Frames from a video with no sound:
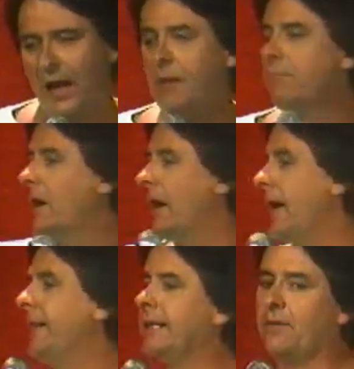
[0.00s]
I mean, uh,
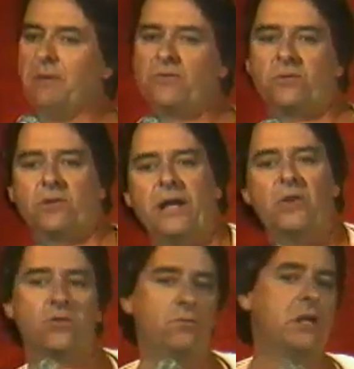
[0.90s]
I think that men's rooms and
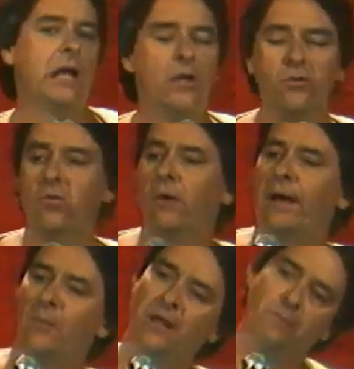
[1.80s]
ladies' rooms, as a rule, right
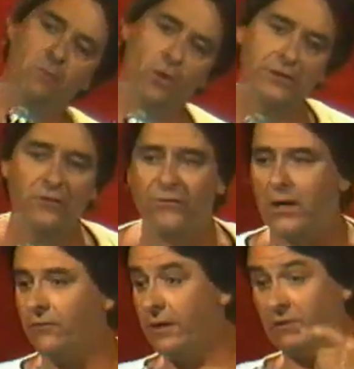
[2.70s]
now, becoming more
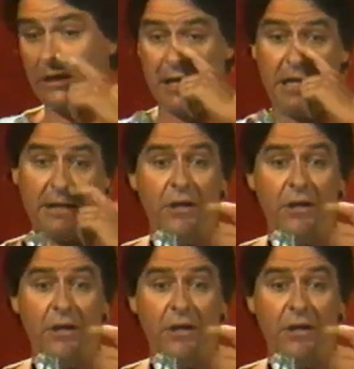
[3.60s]
difficult, even to get in.